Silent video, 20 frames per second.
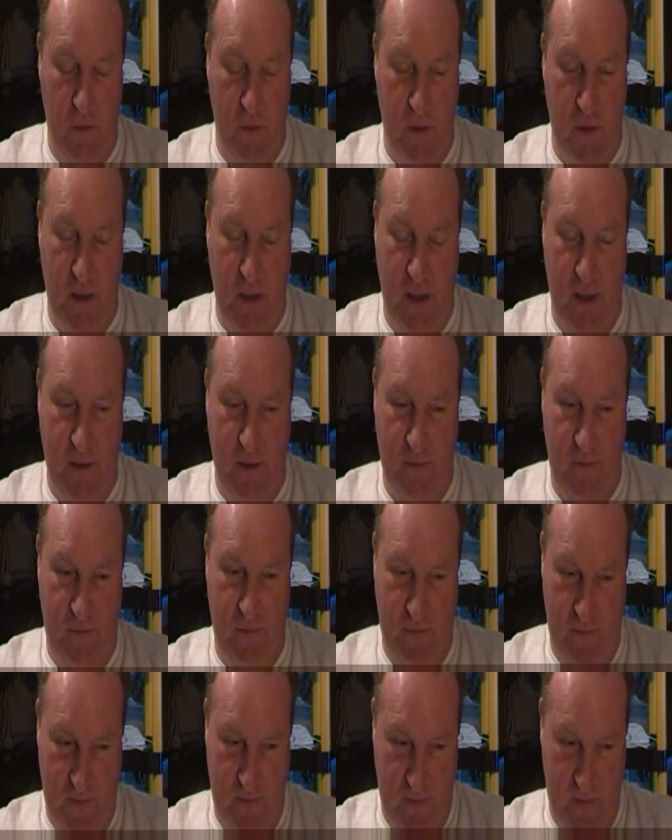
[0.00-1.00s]
Williams that
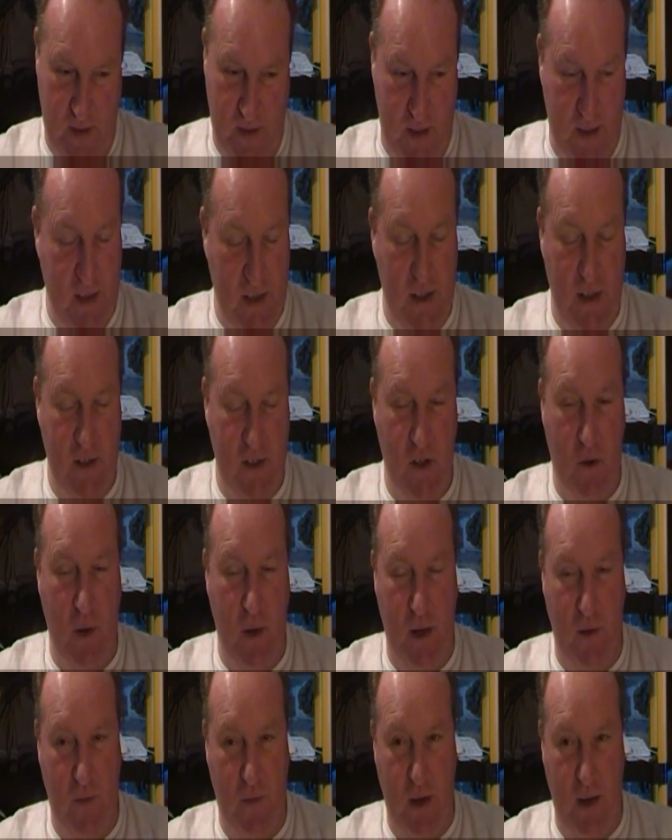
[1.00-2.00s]
he didn't need
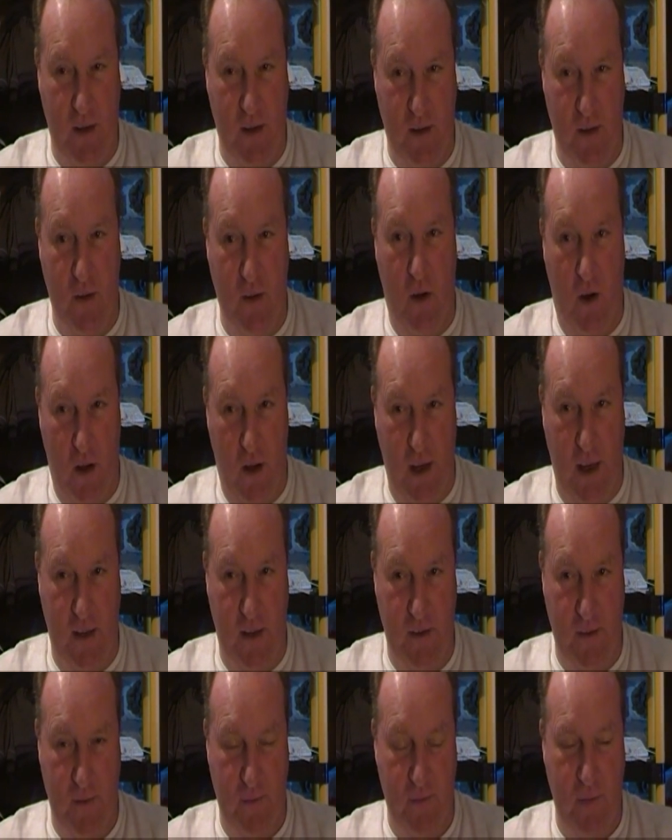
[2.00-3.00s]
to go any further than
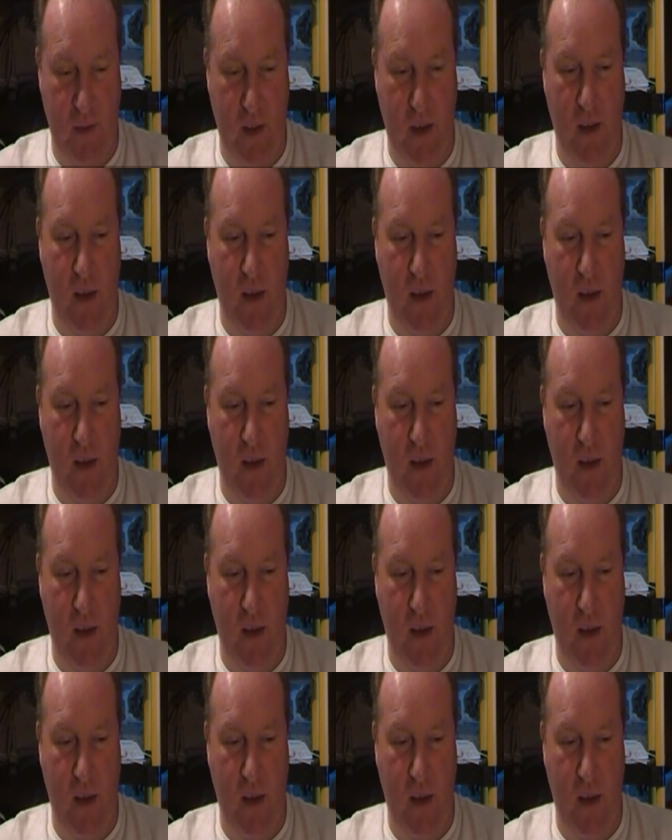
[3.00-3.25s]
Holyhead.